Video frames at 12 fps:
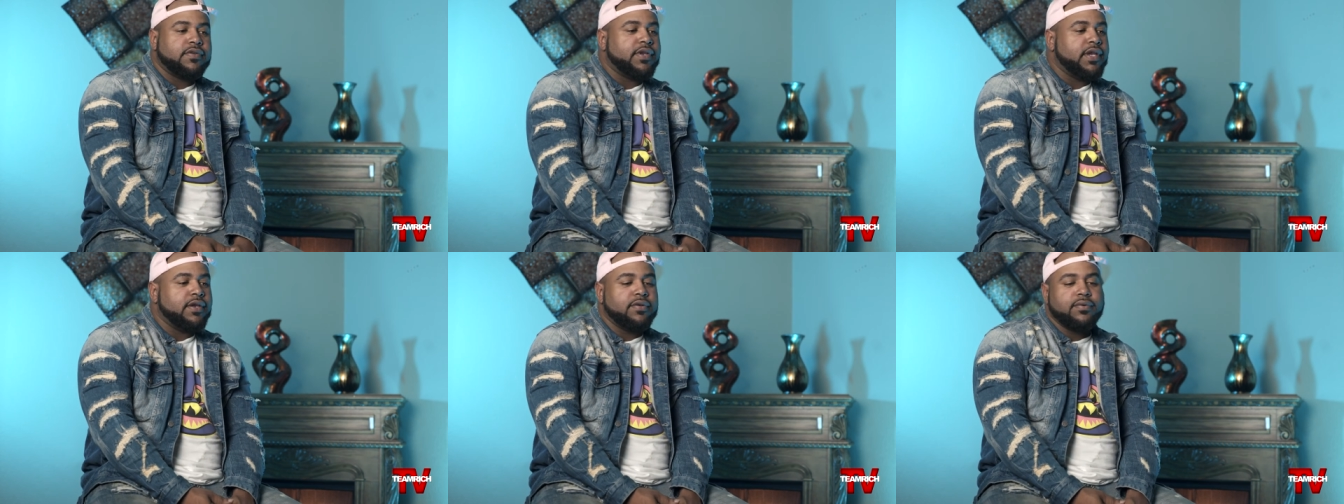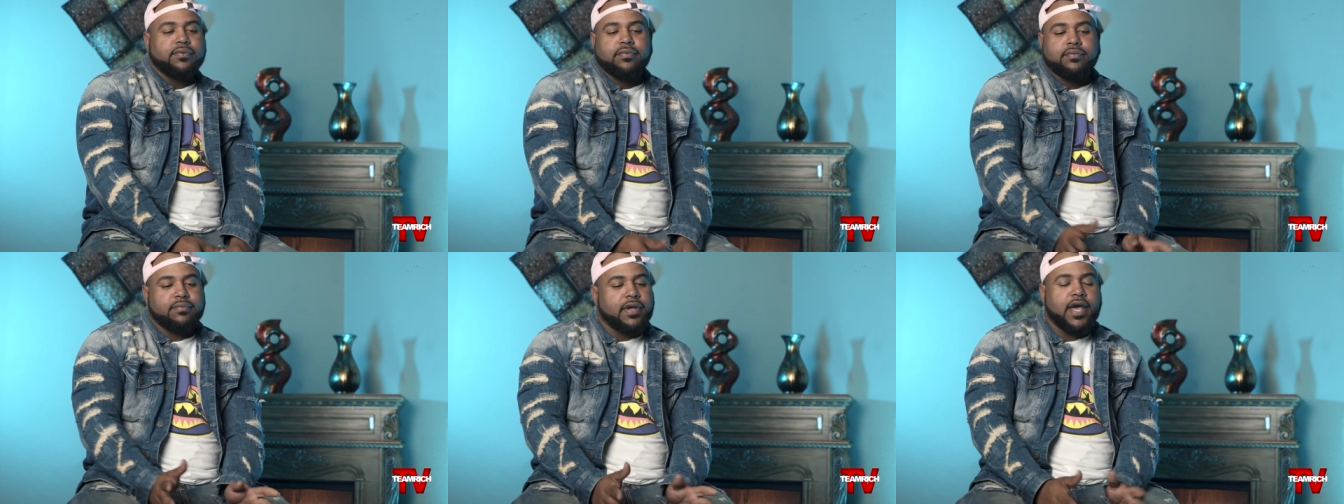D-Lew,
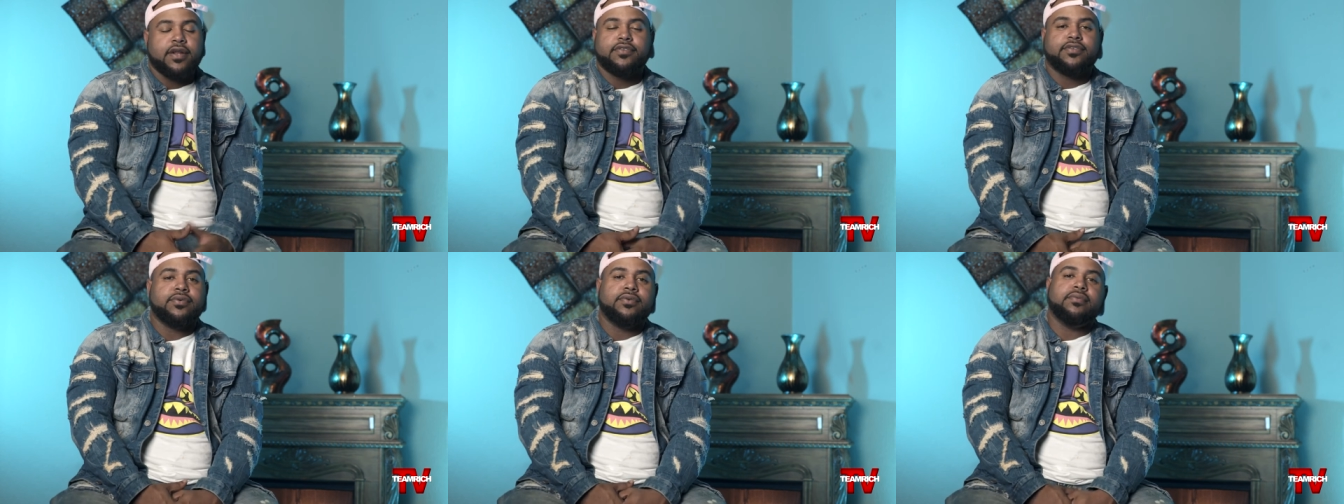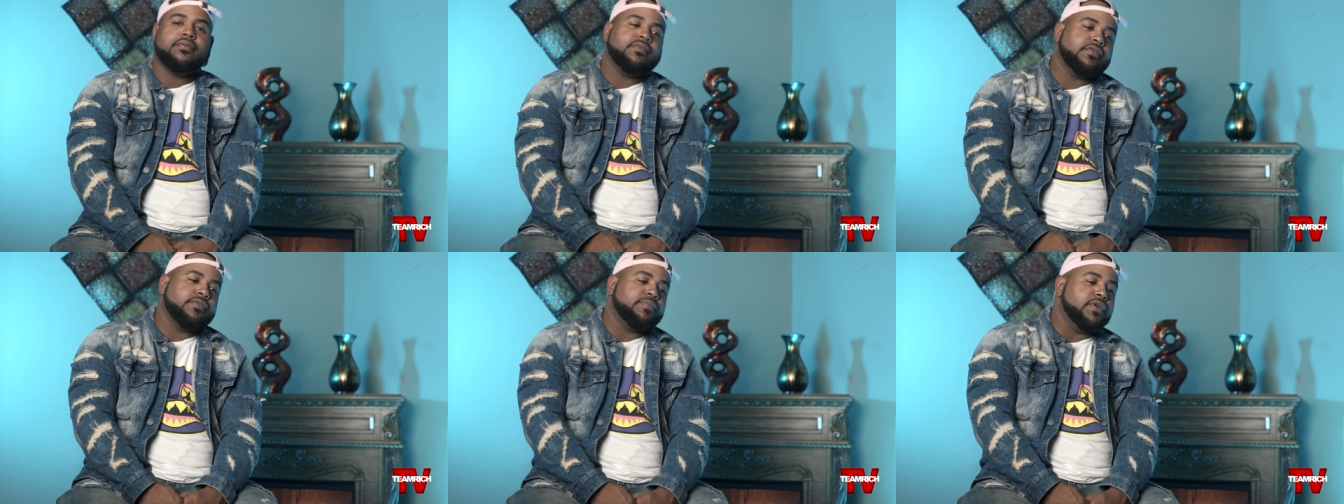Attitude,
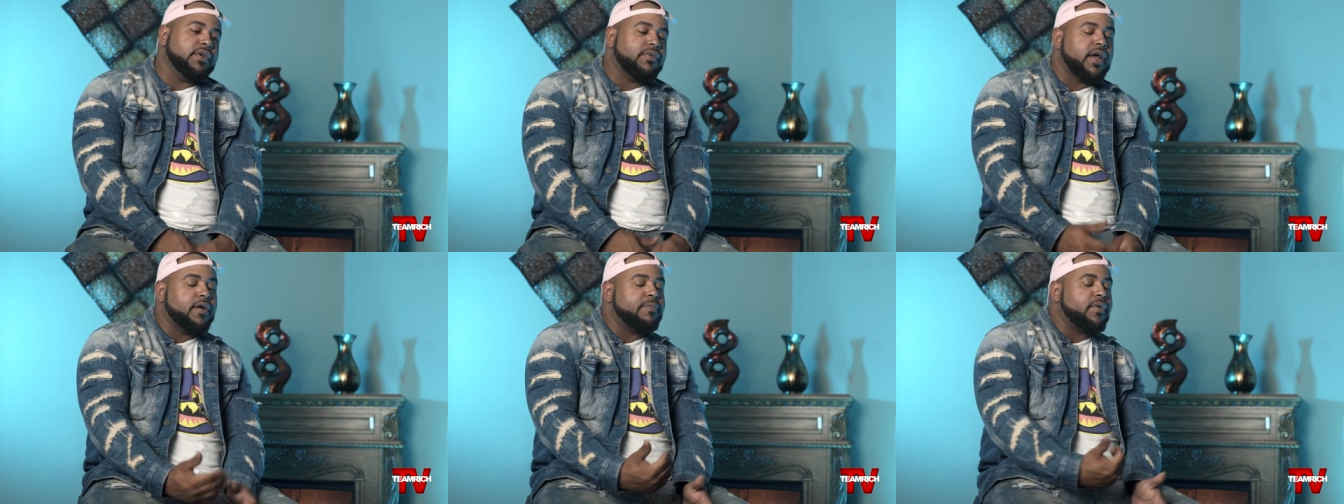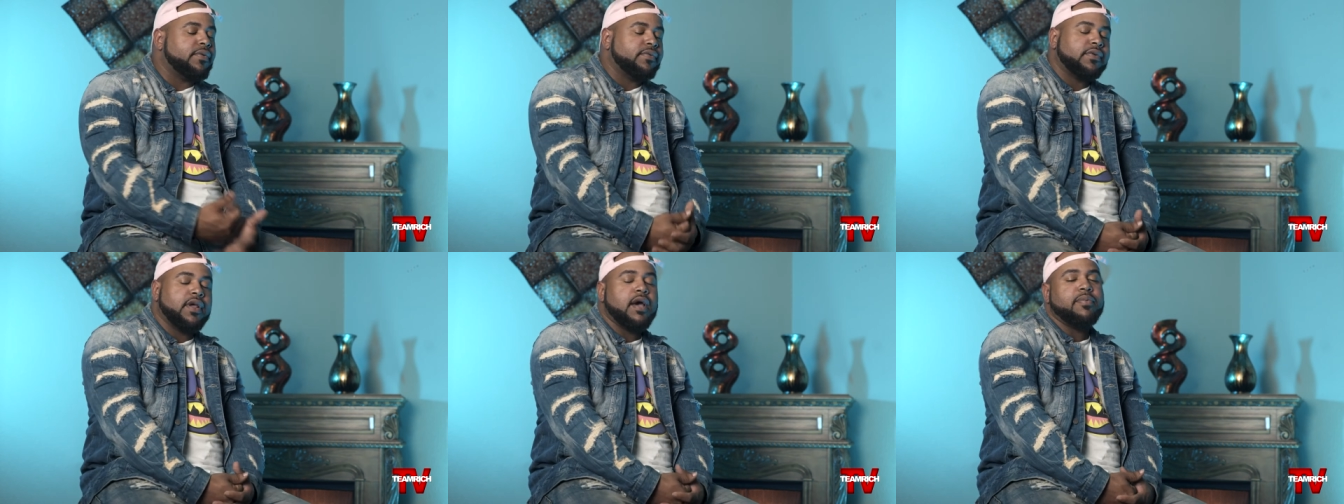put it right up on
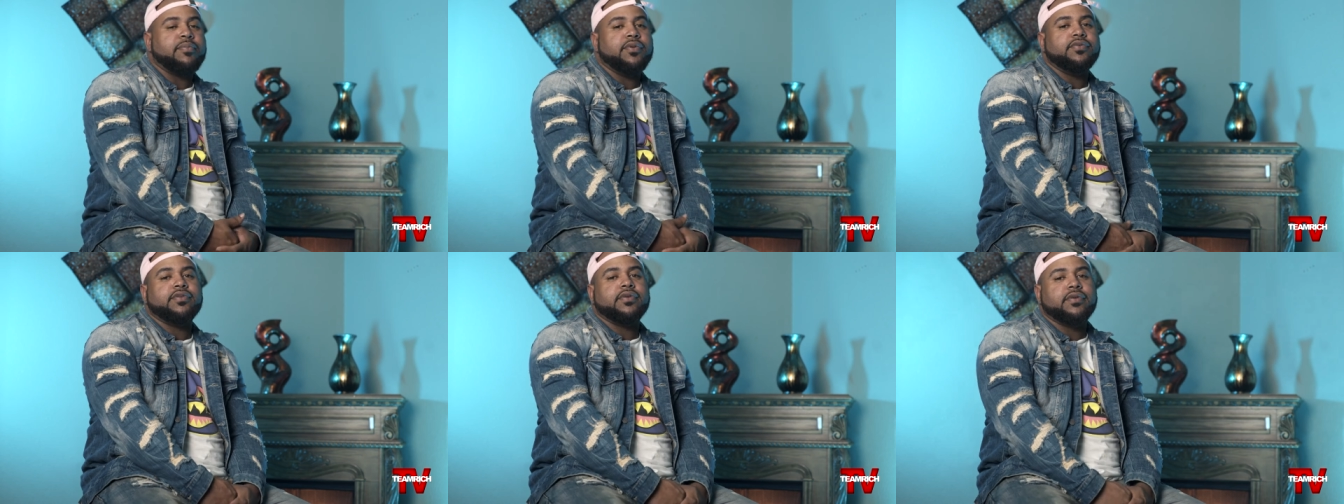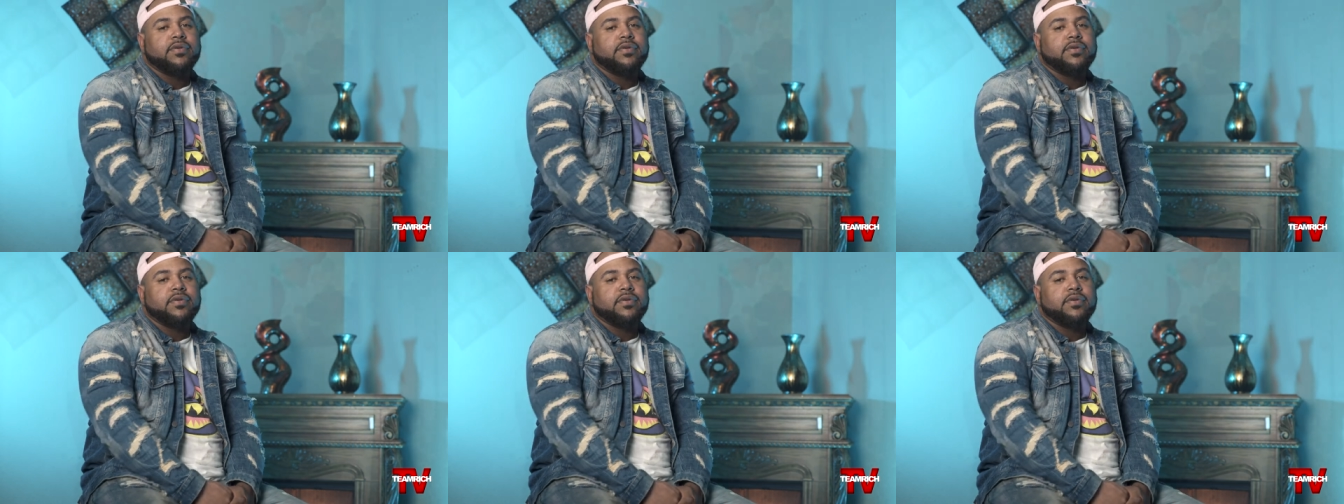Apple Music.